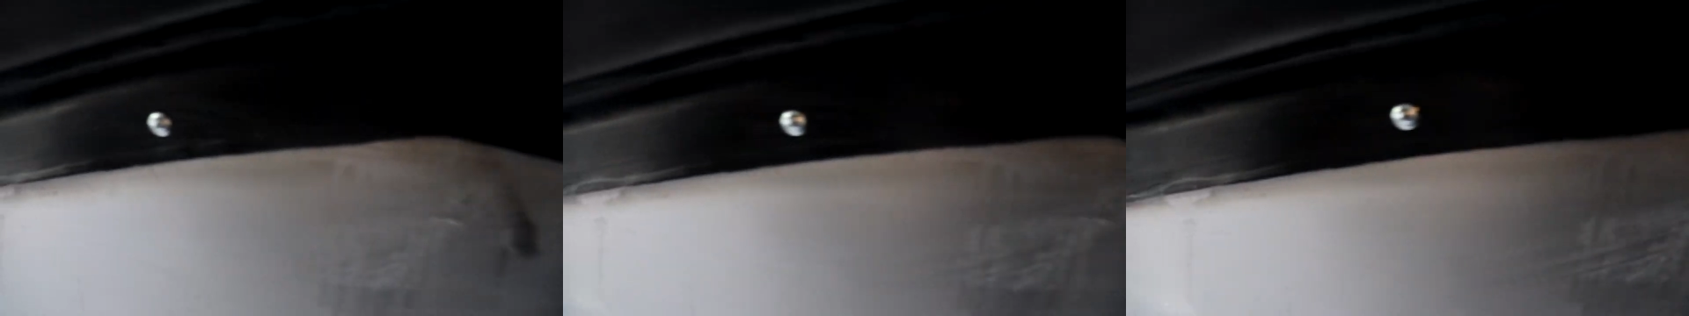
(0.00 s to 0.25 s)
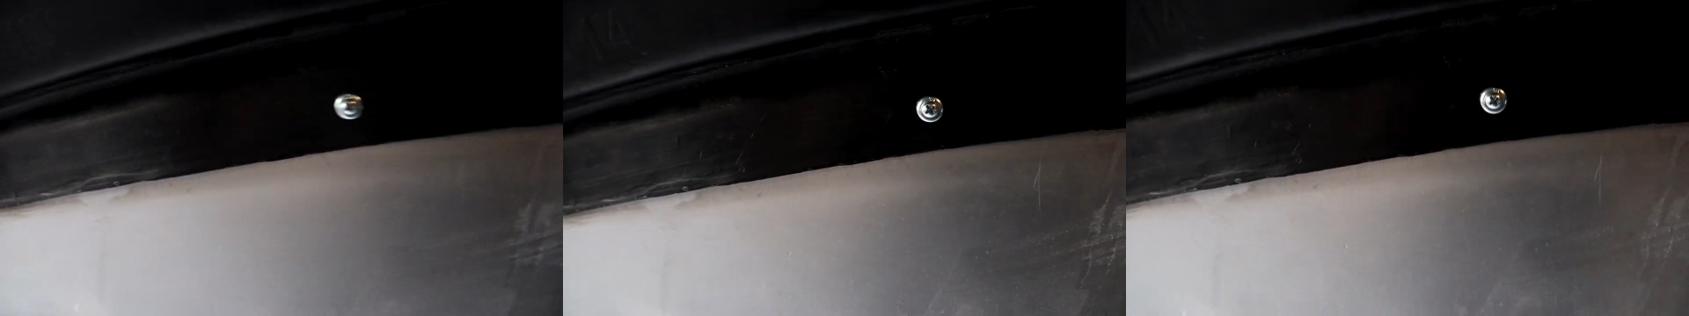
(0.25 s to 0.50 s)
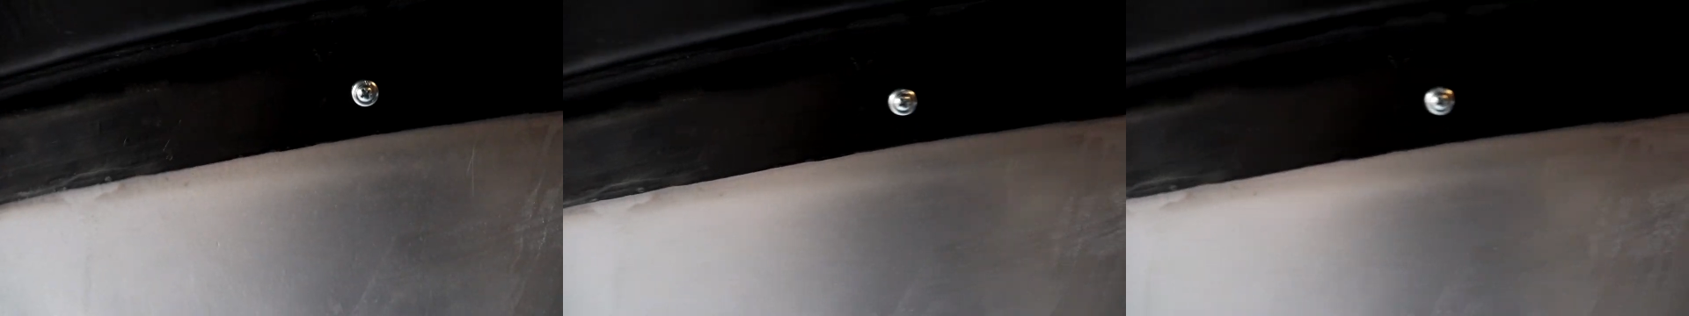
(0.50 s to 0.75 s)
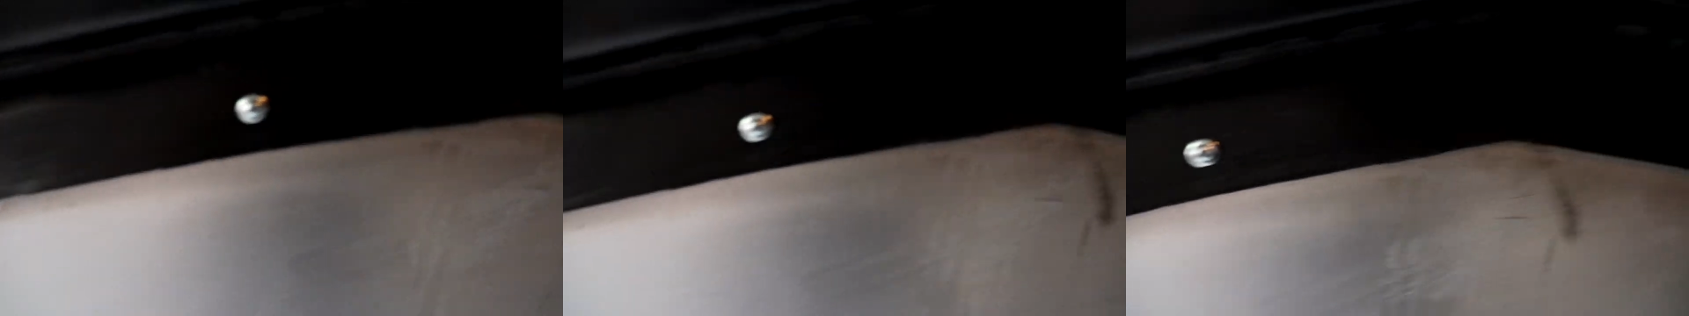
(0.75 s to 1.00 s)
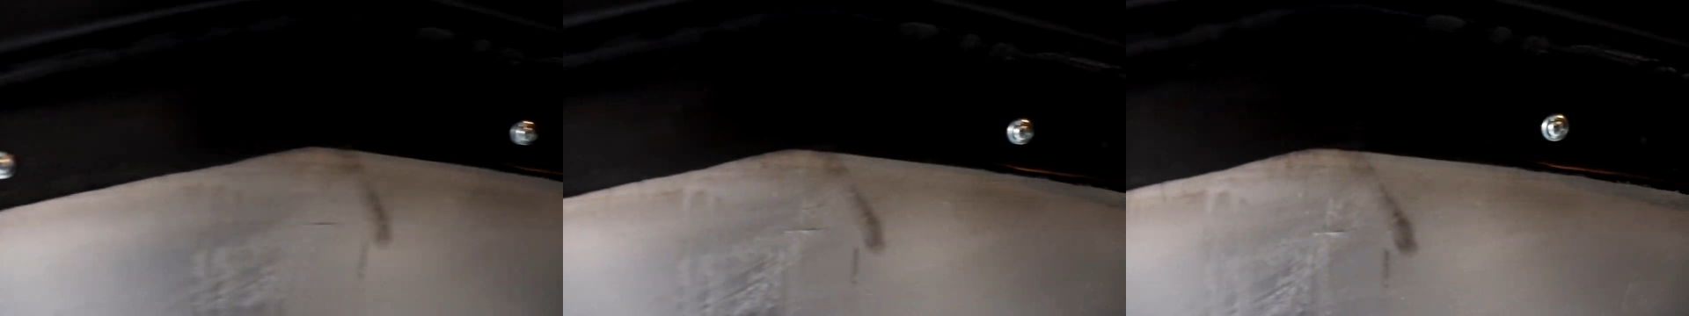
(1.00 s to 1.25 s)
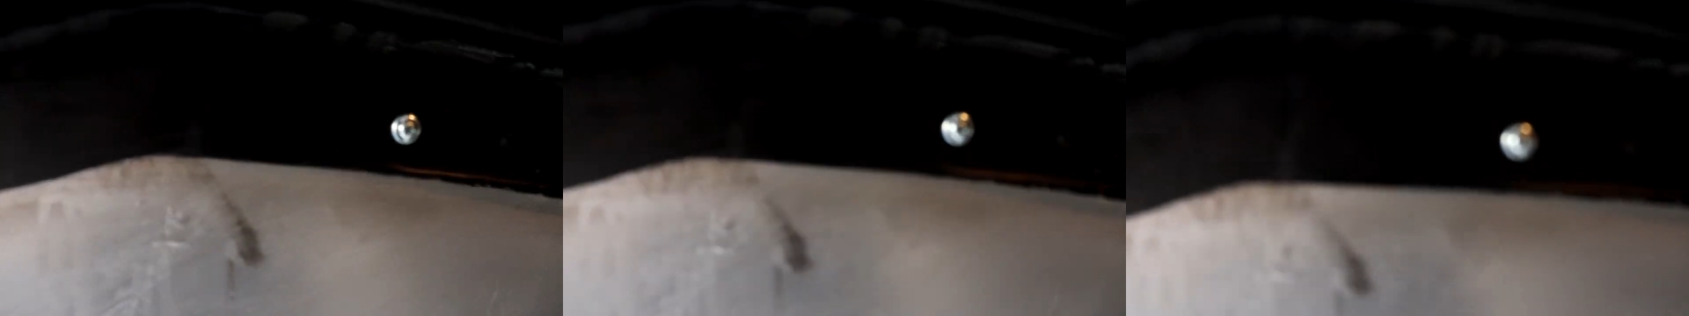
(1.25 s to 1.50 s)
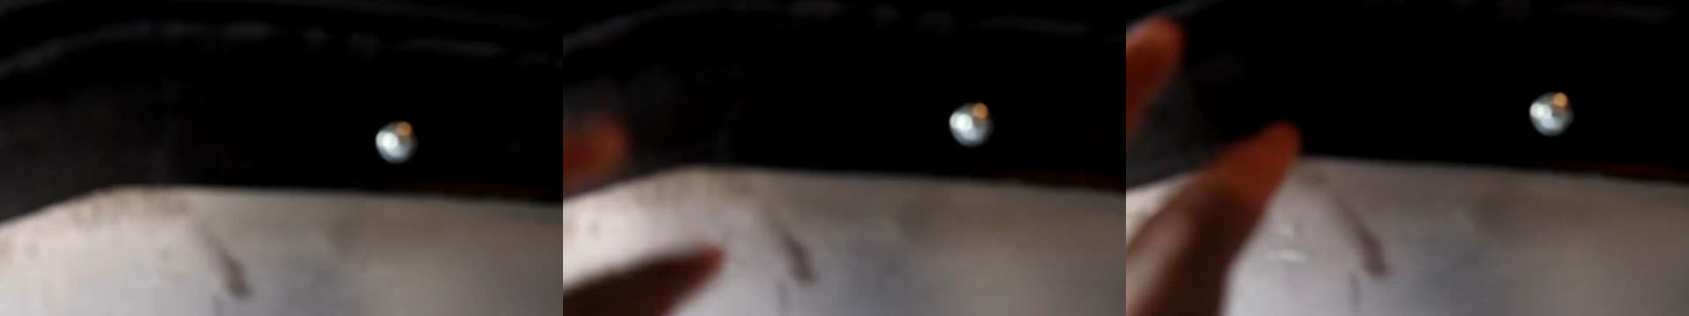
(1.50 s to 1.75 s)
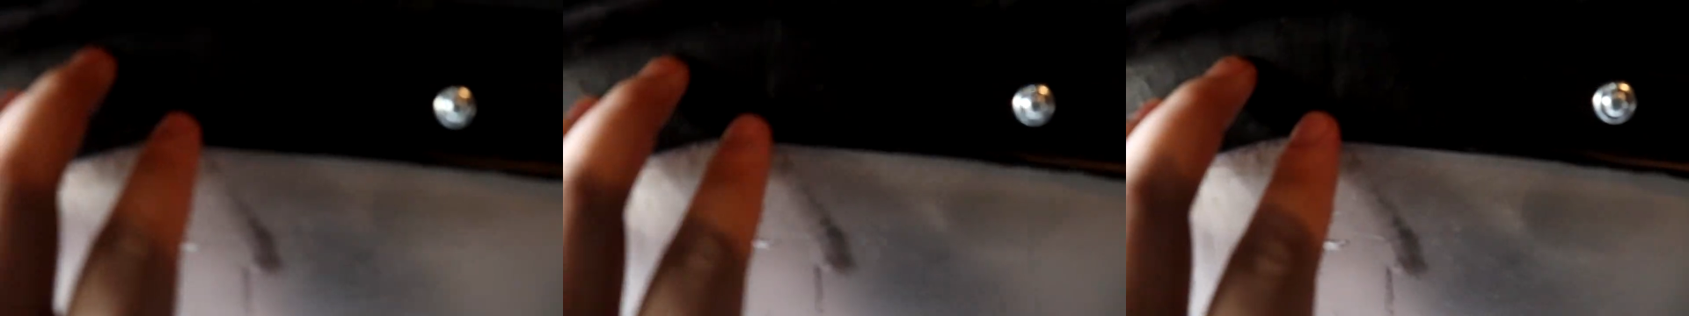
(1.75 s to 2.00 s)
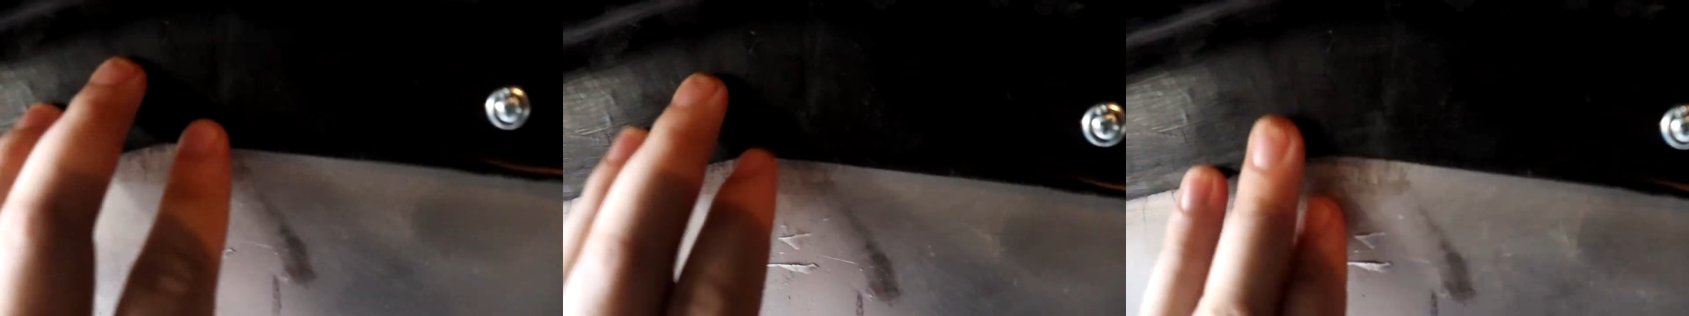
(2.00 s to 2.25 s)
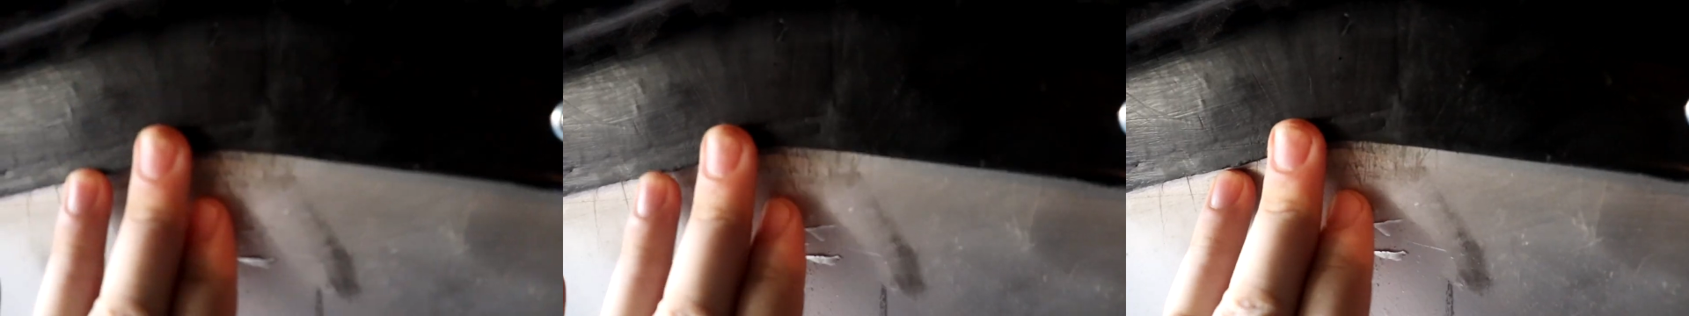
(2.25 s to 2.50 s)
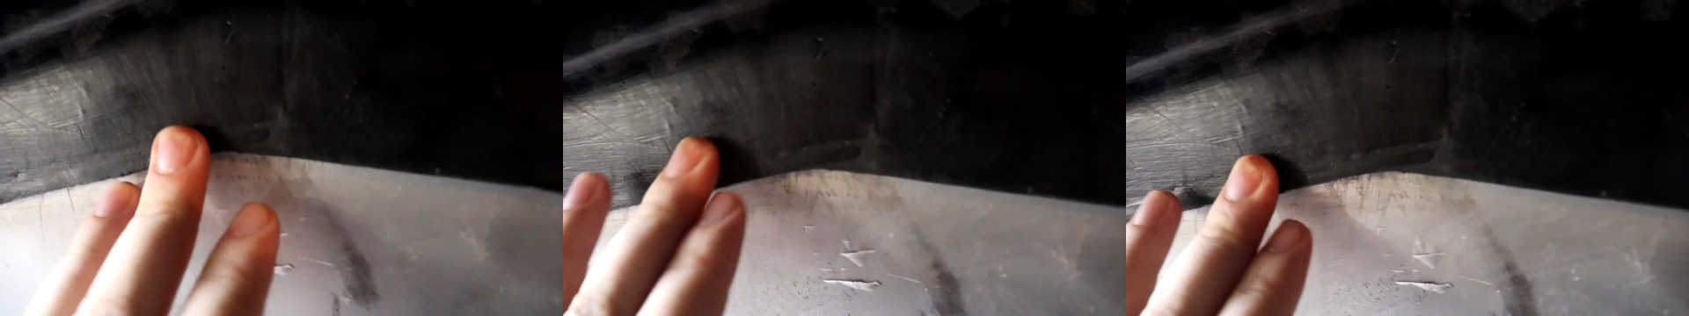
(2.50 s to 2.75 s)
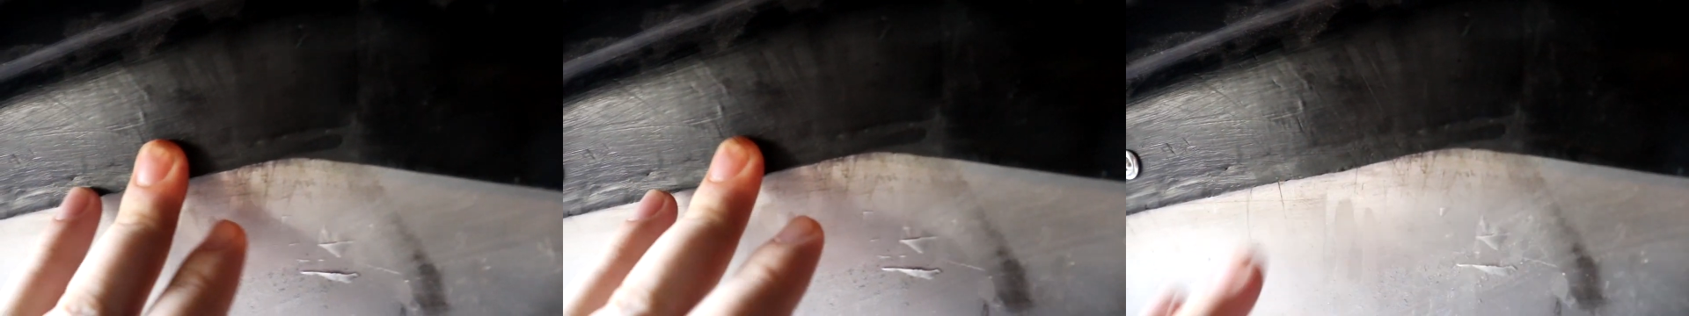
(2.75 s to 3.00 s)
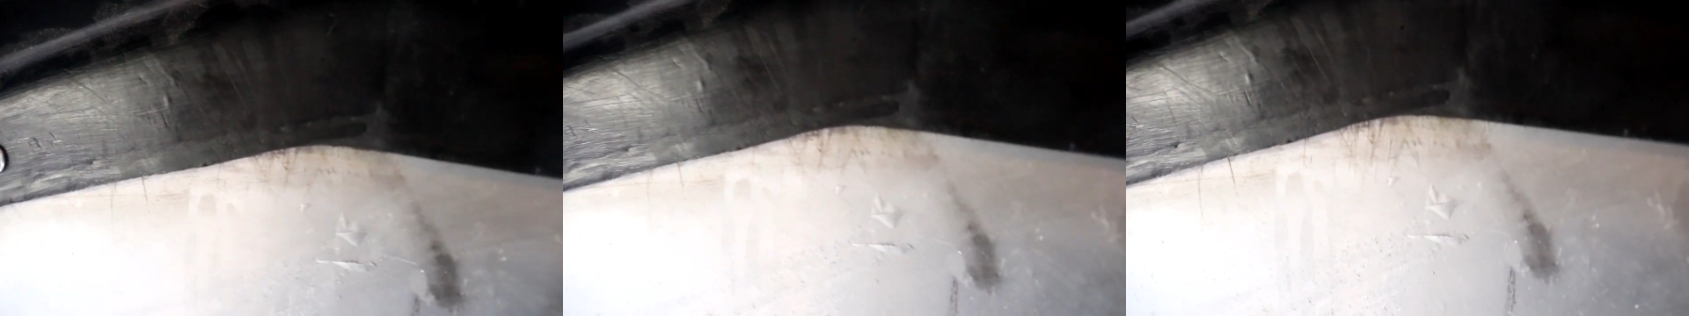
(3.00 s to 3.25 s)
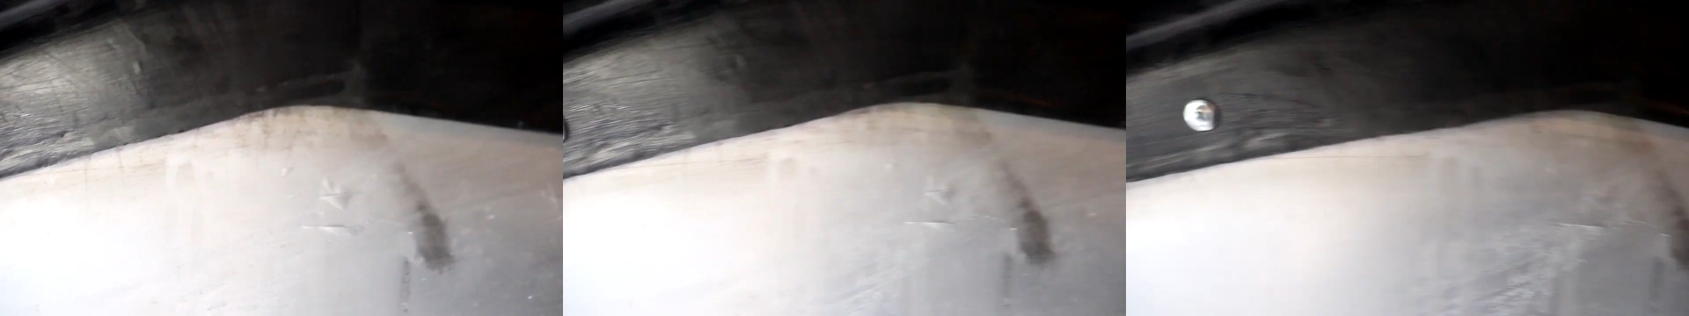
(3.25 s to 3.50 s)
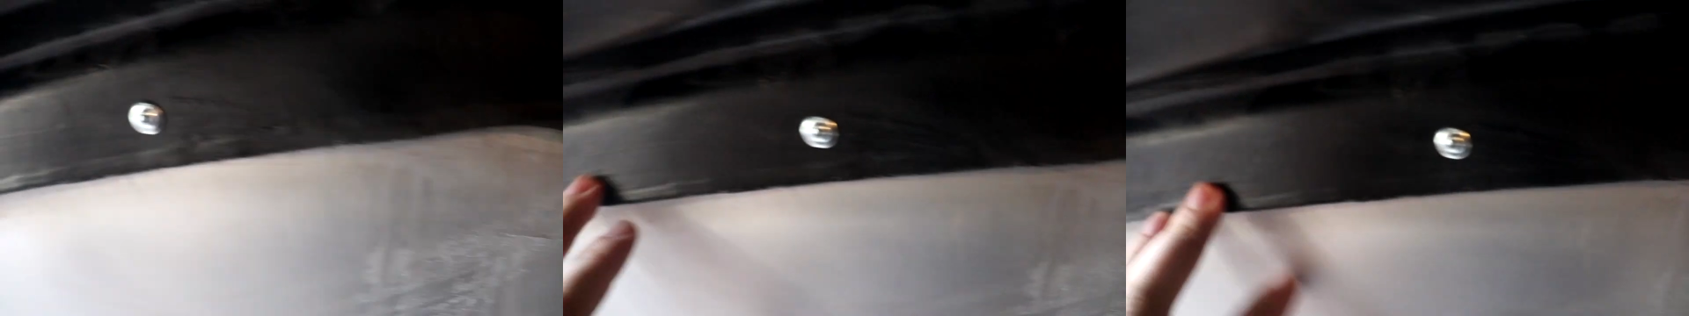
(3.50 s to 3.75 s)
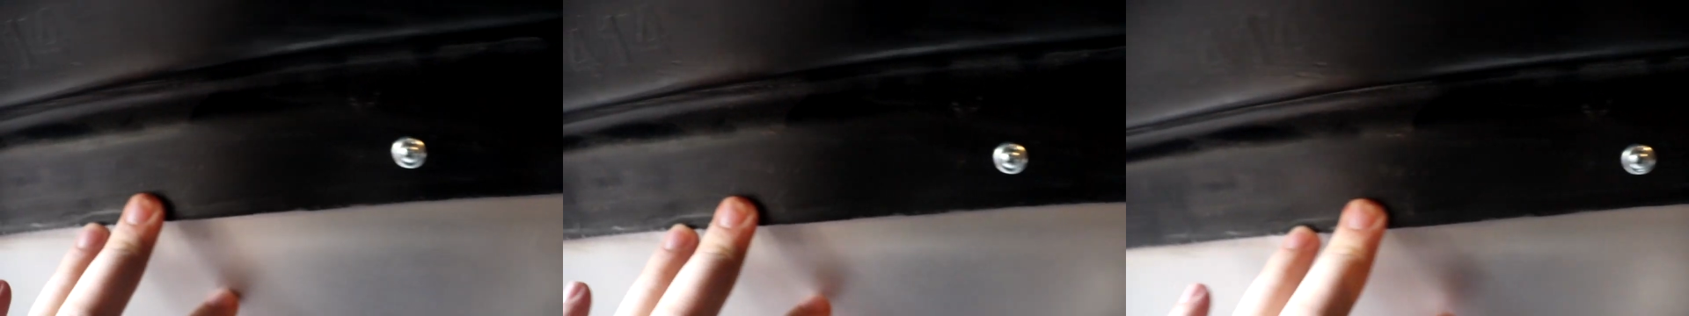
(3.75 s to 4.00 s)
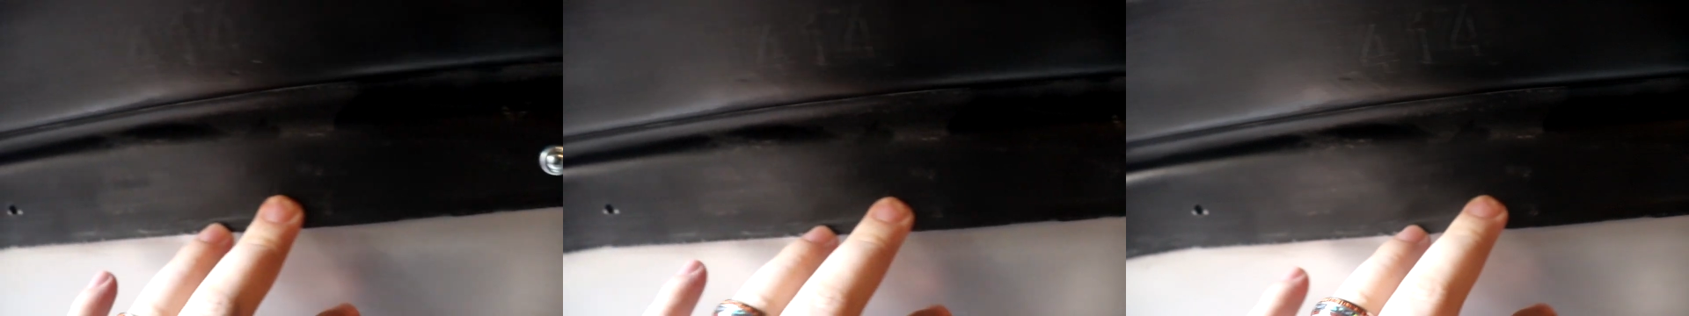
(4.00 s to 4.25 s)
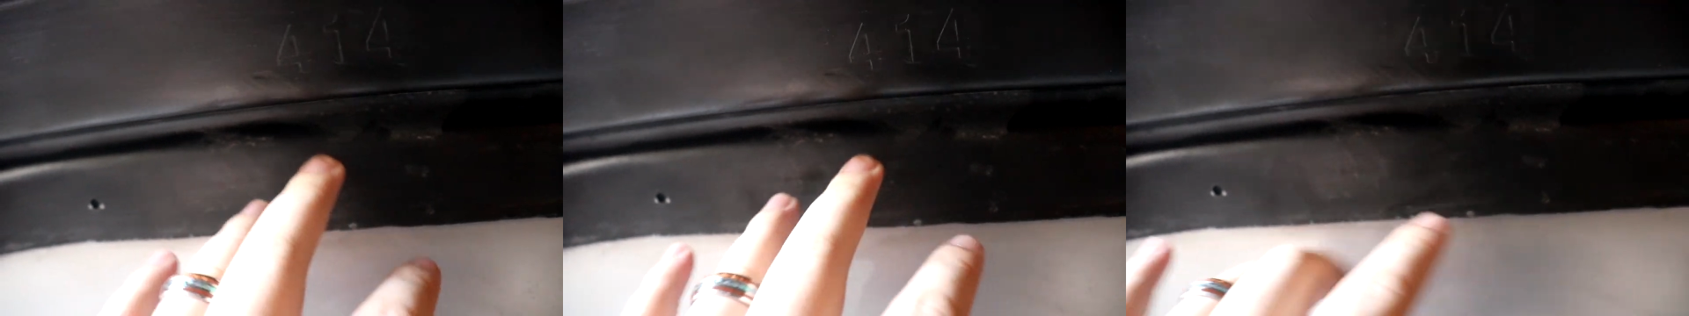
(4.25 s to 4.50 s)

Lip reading: [unreadable: no face in view]